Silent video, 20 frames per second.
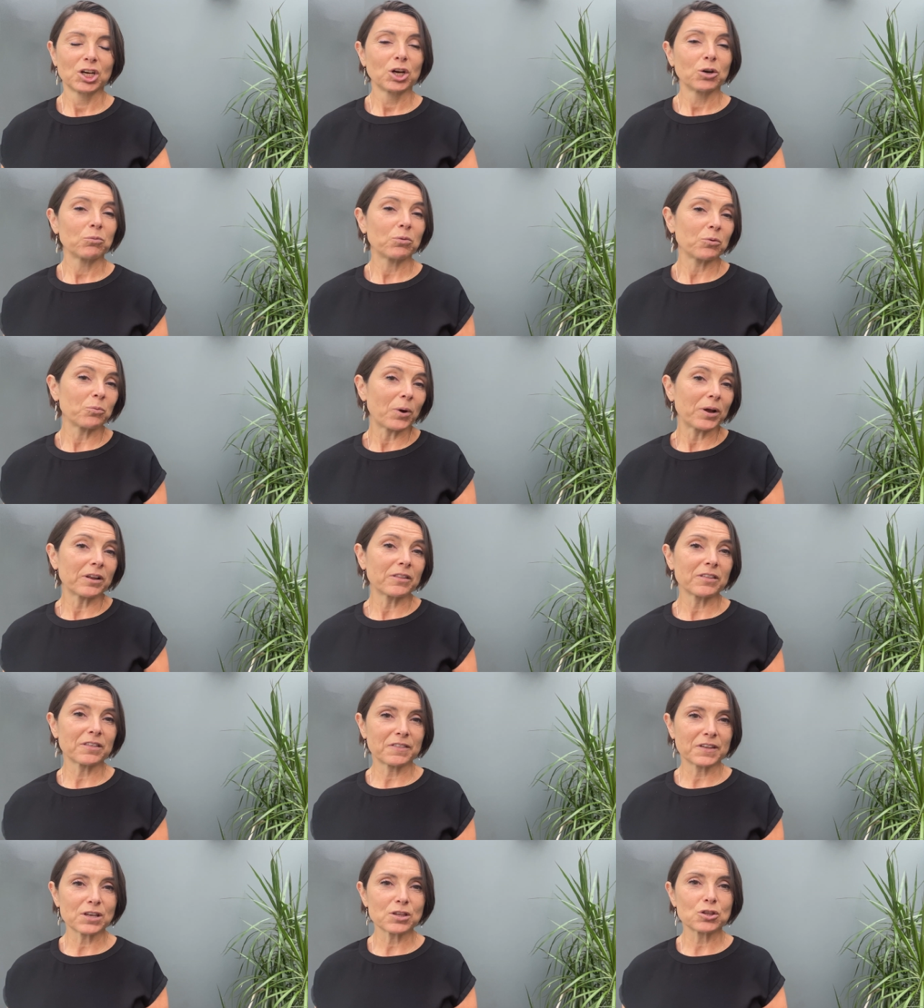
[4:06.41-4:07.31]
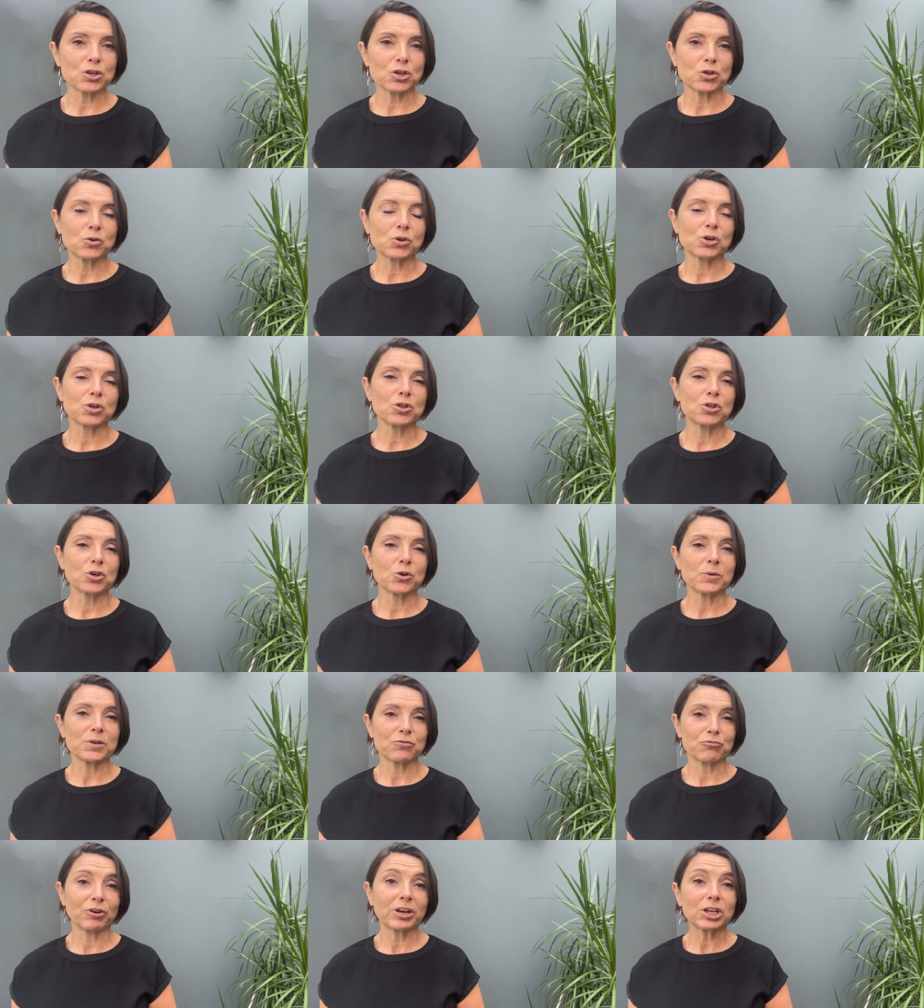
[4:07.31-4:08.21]
Well, one of the things that you can do
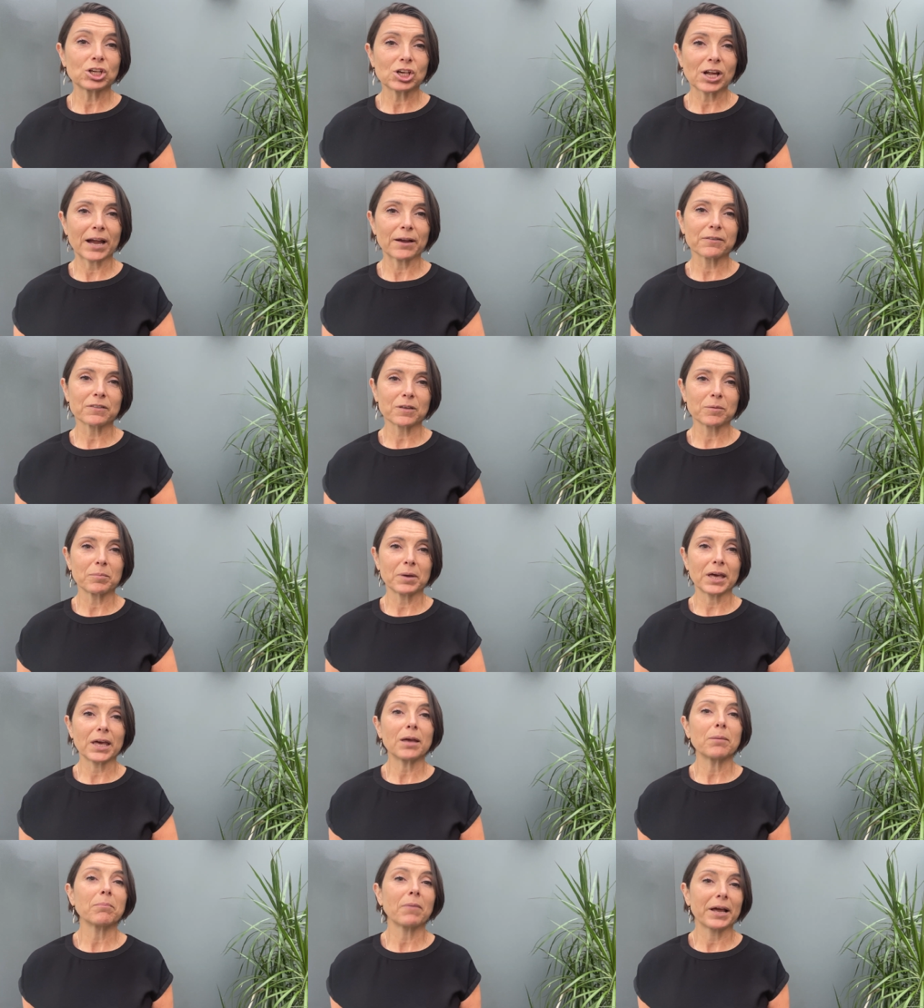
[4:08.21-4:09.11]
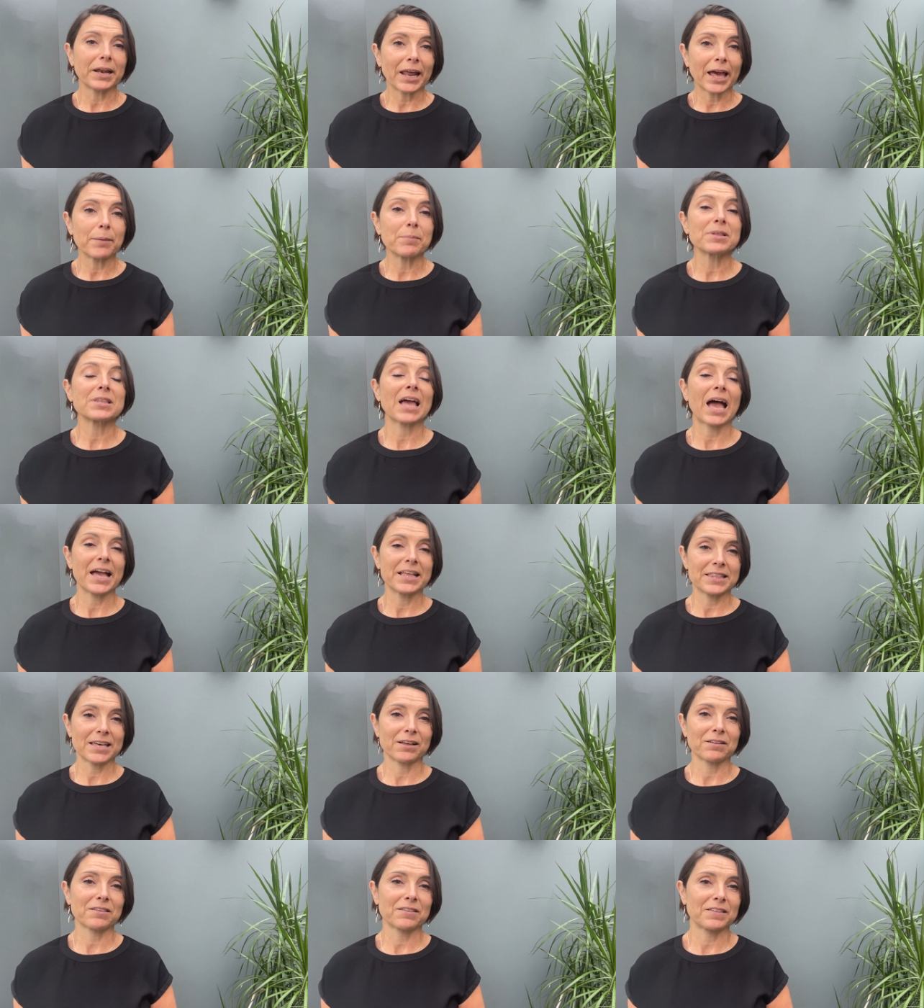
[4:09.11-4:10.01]
is reach out to me. My name is
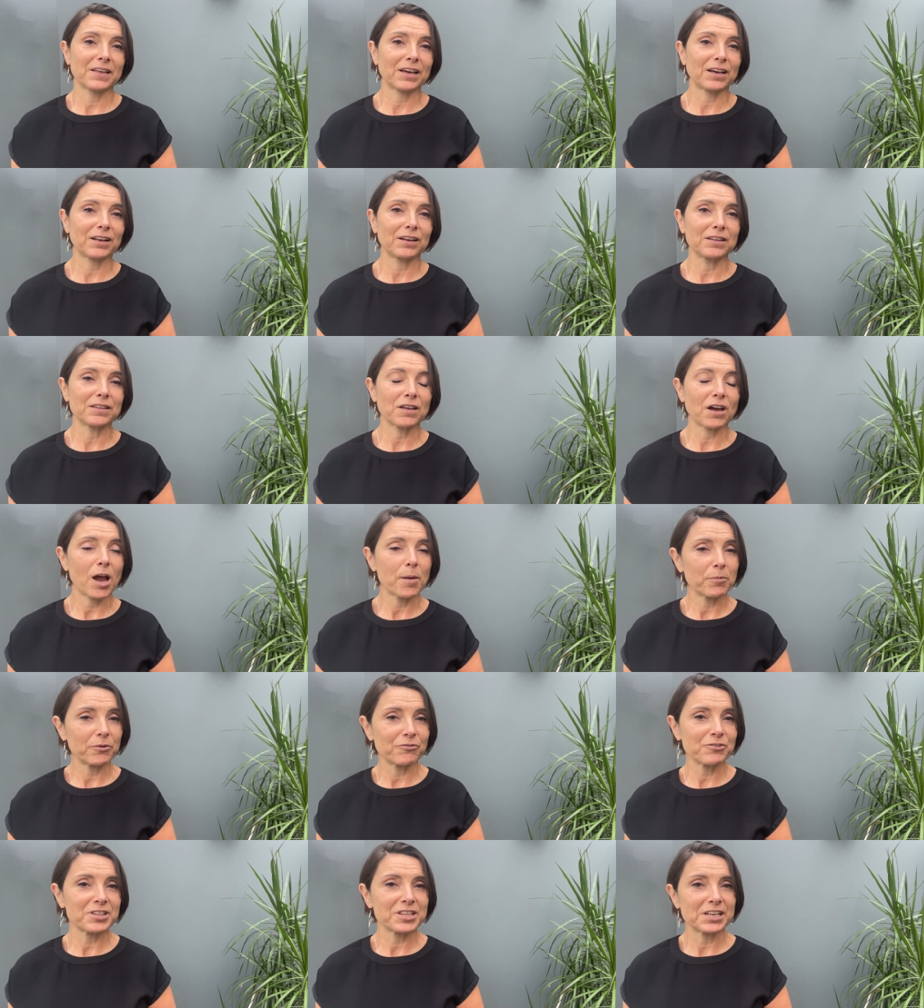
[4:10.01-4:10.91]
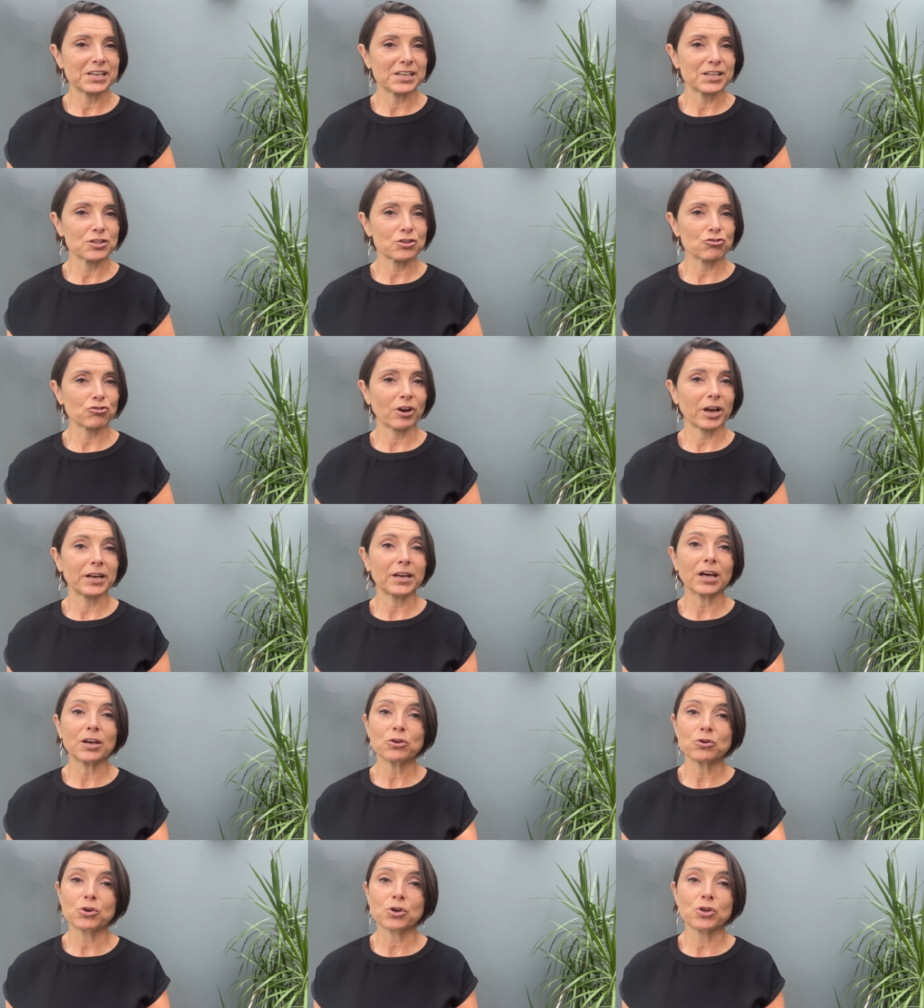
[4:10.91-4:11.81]
Adele Stickland. I'm a resilience trainer.
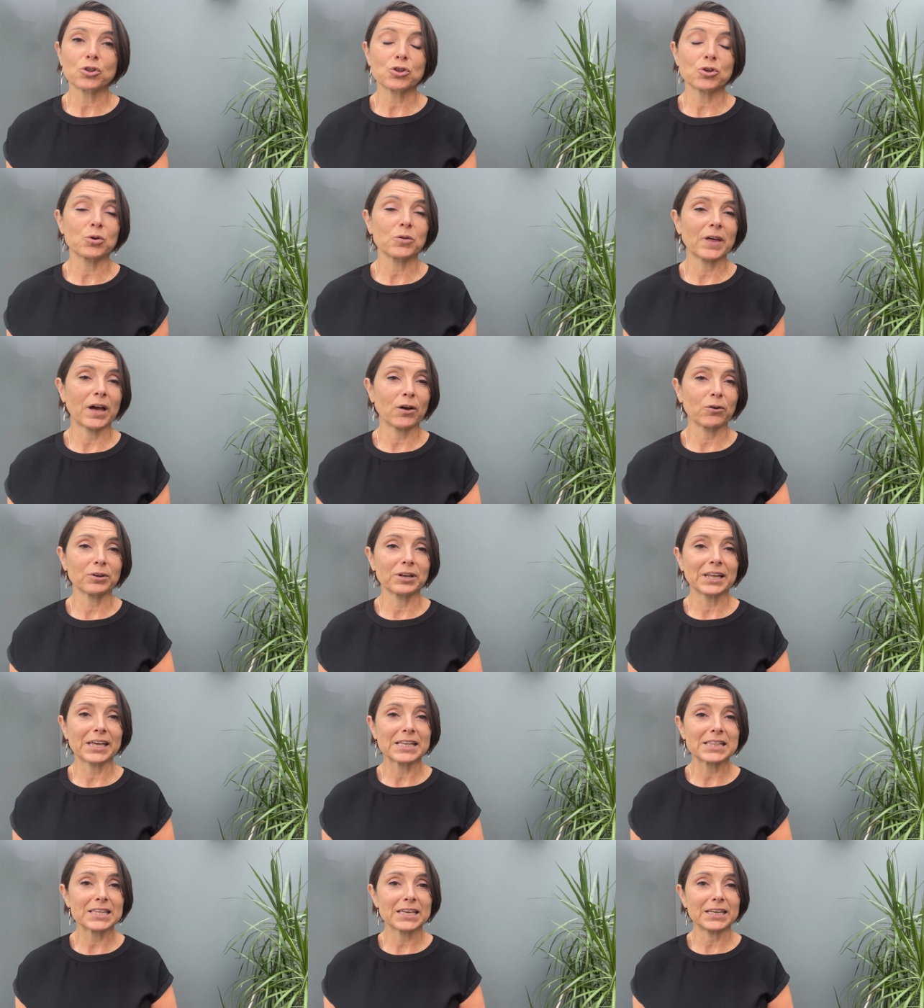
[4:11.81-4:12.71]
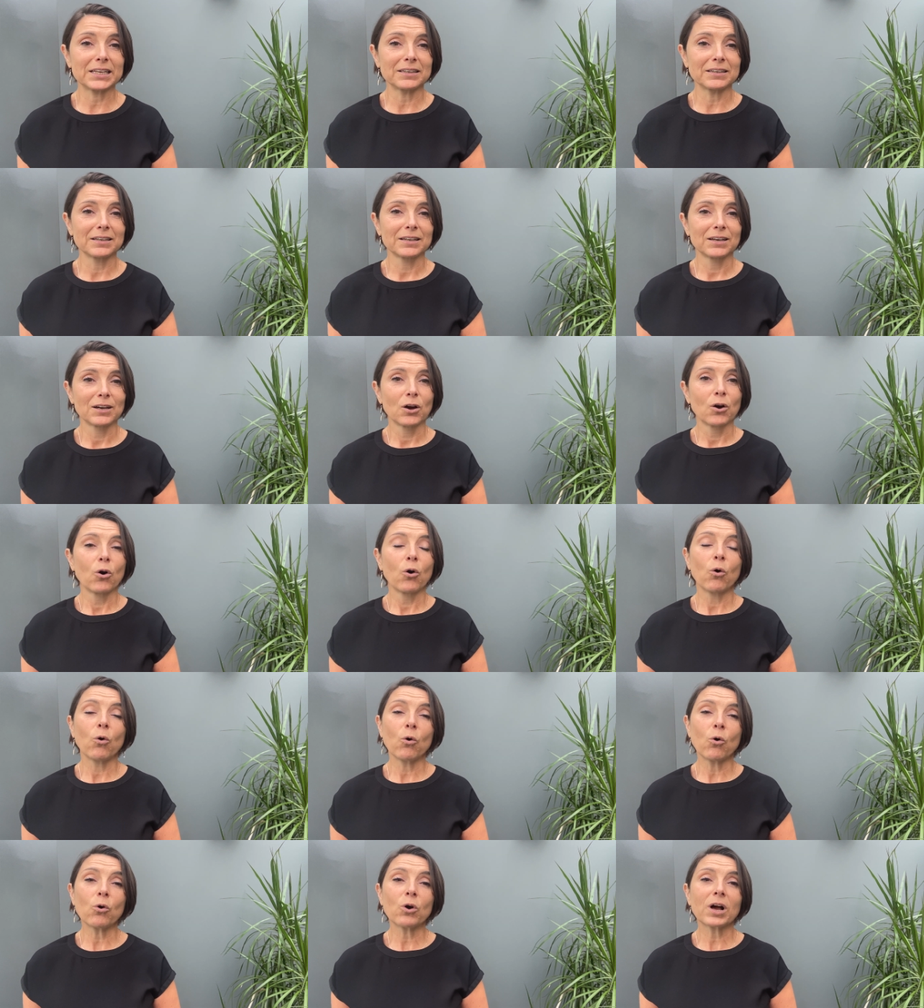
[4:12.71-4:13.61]
You can do that on LinkedIn
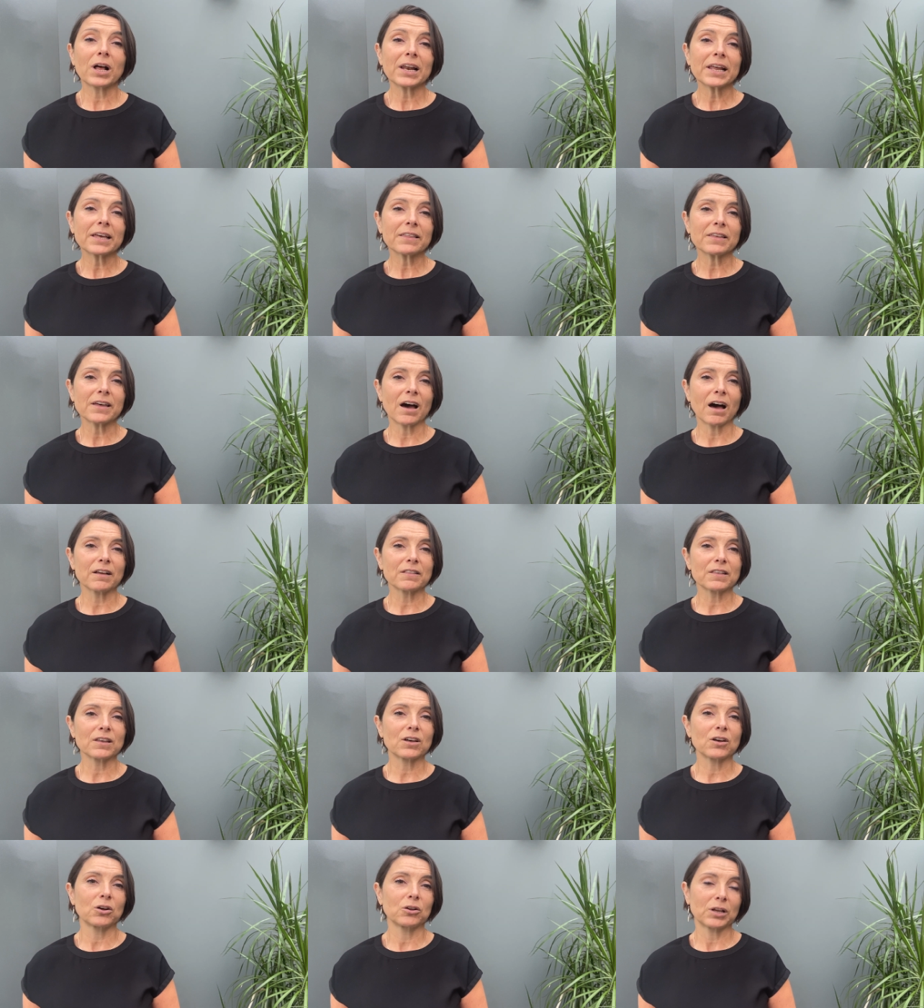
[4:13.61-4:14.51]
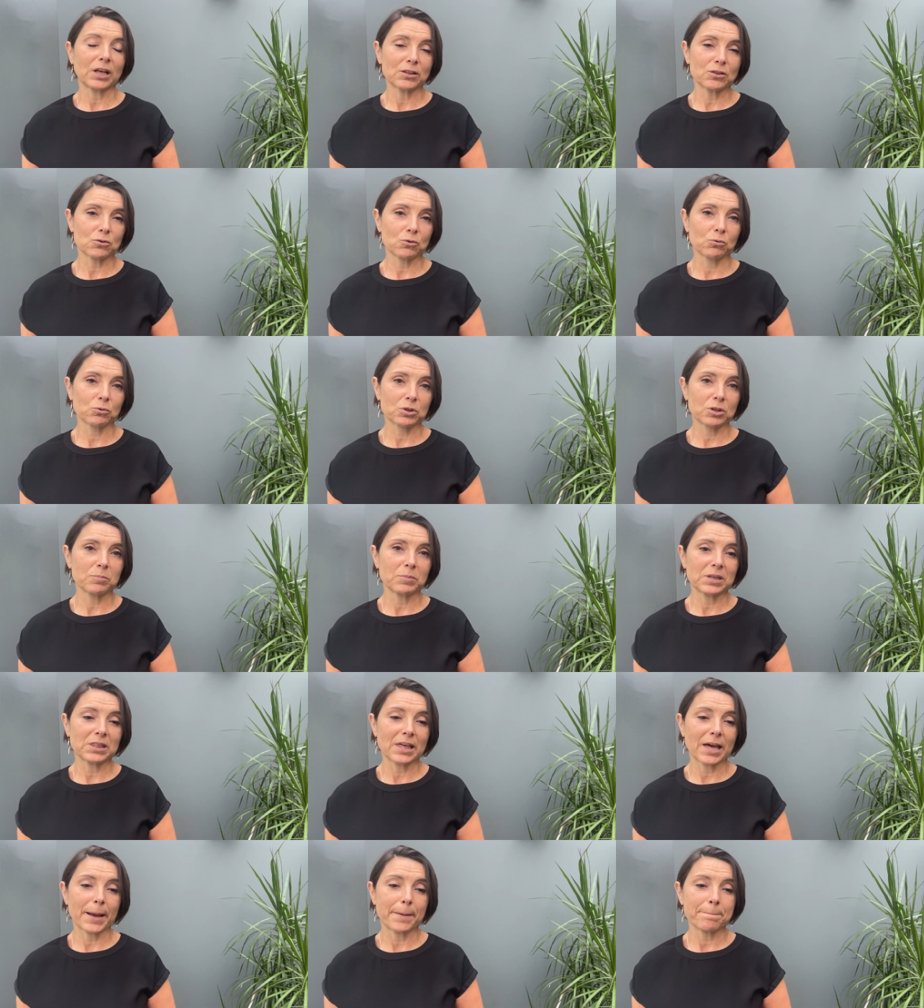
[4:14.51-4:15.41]
or click the article and talk to me
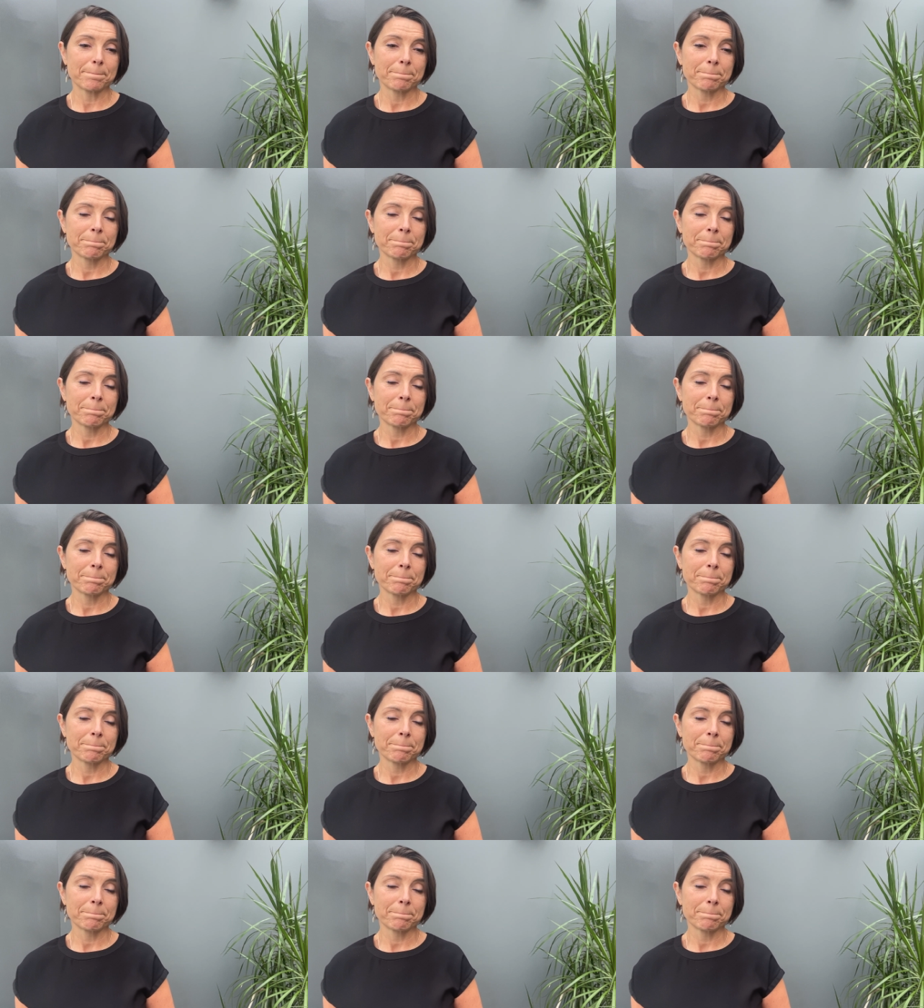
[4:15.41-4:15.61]
there.